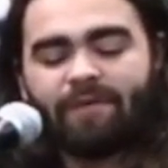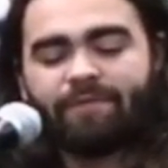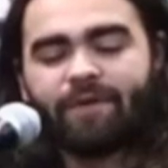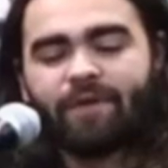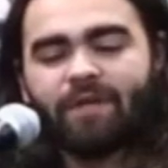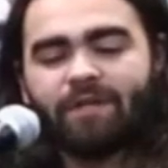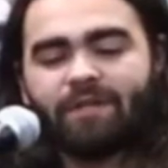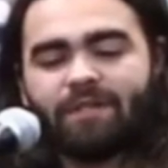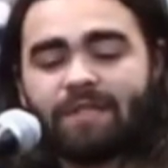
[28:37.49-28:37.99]

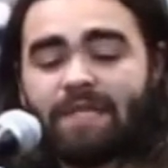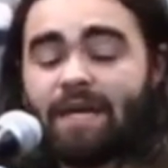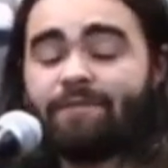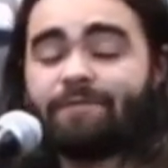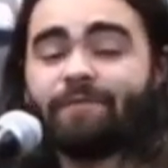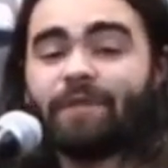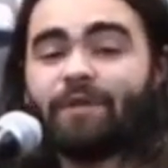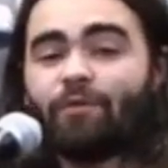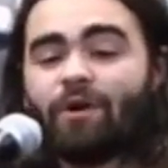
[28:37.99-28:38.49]
freaking
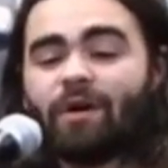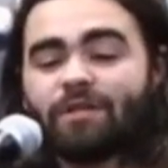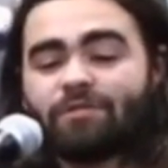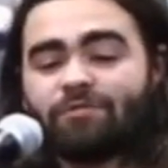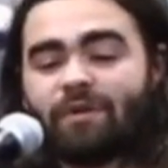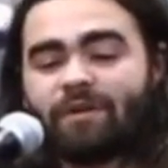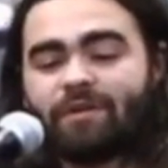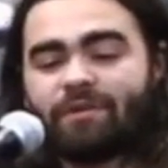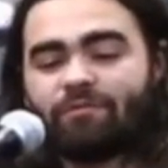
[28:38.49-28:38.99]
definitely walked
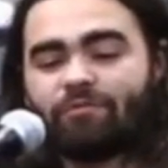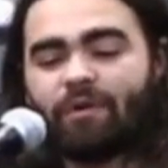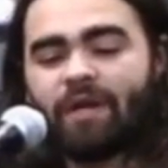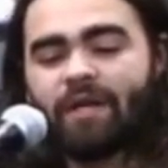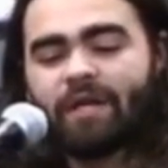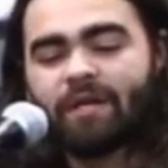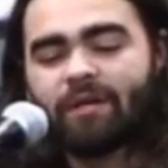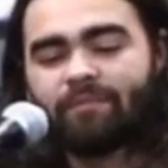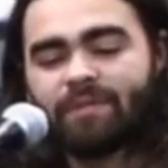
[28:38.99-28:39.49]
around in the
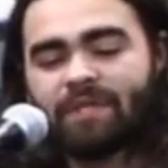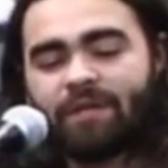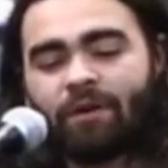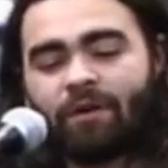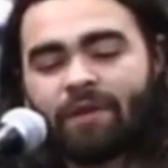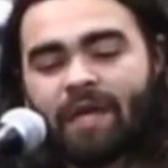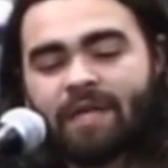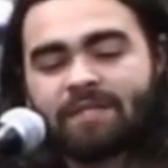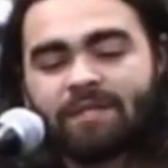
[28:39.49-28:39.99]
rain in them did
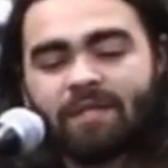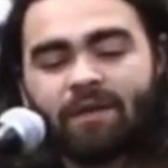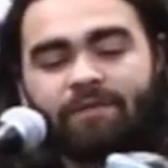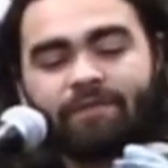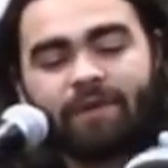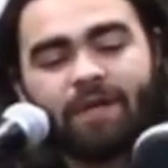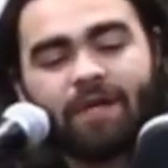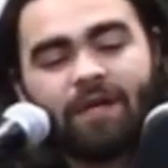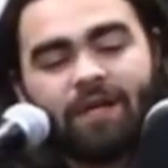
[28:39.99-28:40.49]
all that
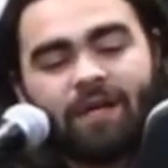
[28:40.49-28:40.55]
stuff